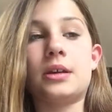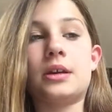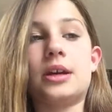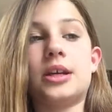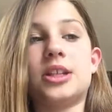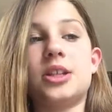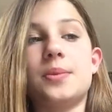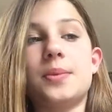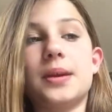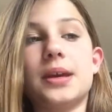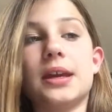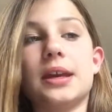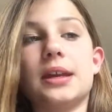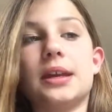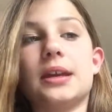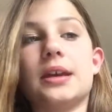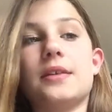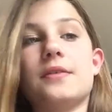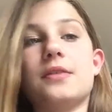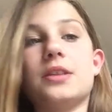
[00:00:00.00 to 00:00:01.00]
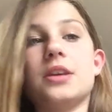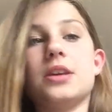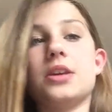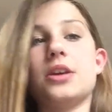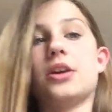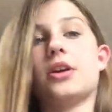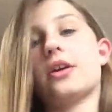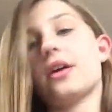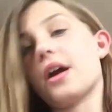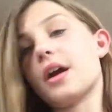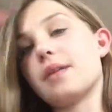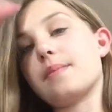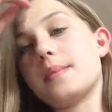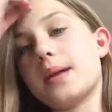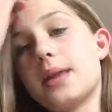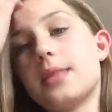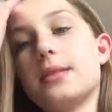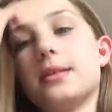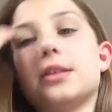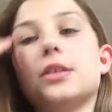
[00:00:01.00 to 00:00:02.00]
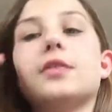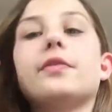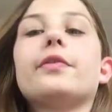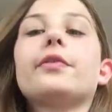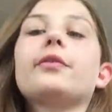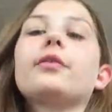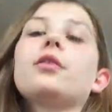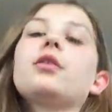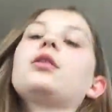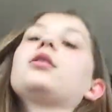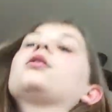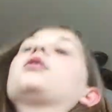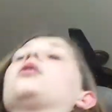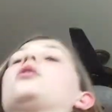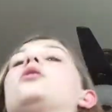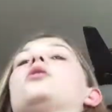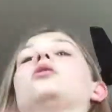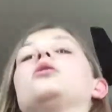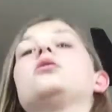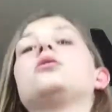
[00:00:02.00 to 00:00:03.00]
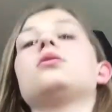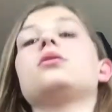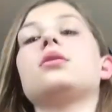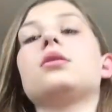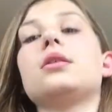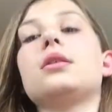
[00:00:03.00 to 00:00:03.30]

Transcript: At the beginning of the year, I met this girl,